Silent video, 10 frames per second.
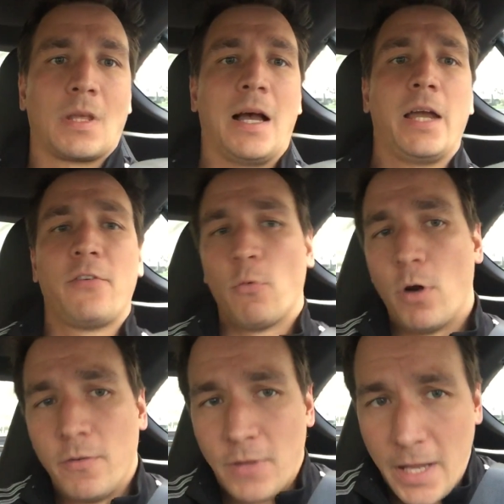Hi
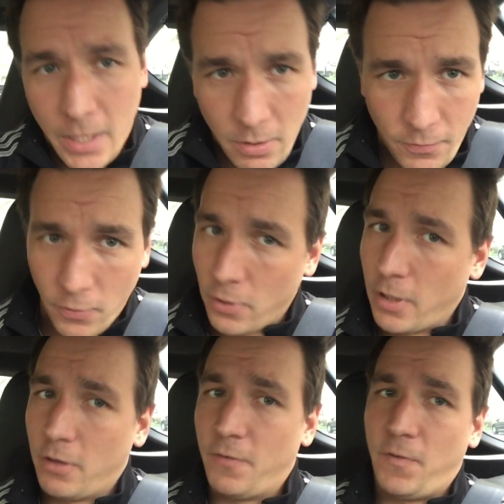everyone, Vlad here for
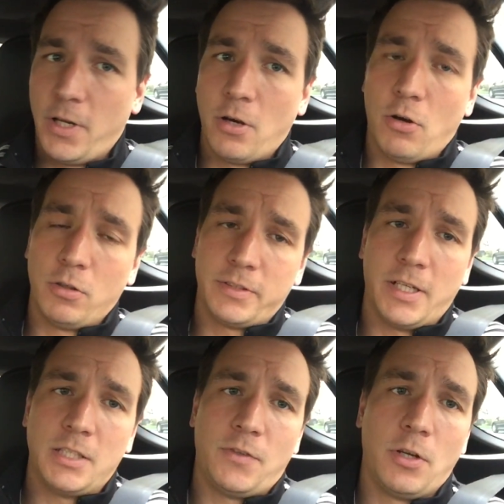another video.
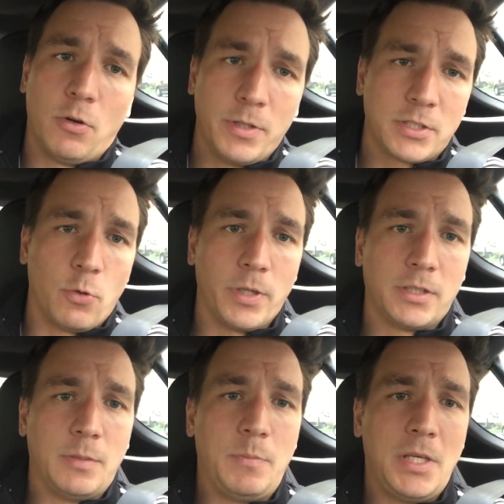Today's video is going
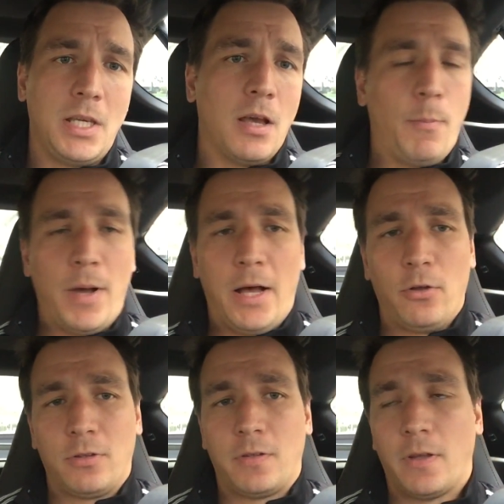to be
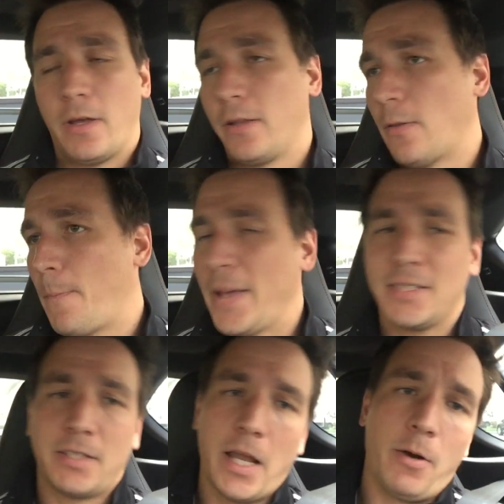about the
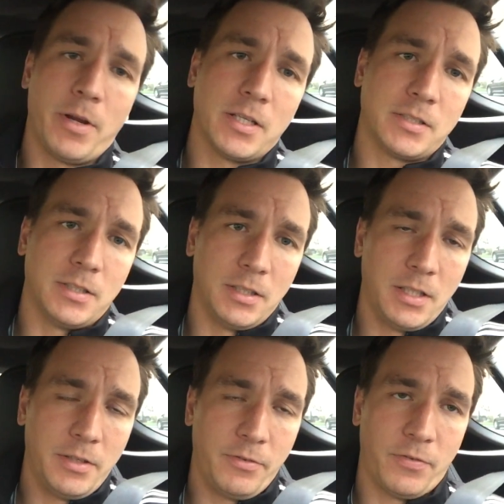best areas to
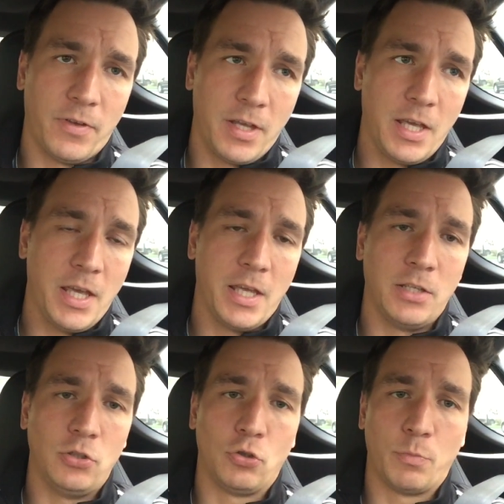live
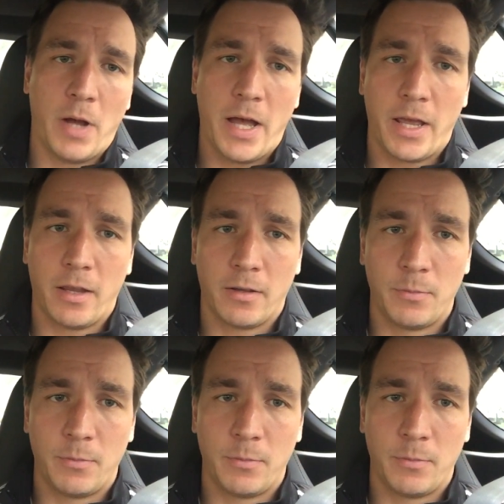in Dubai.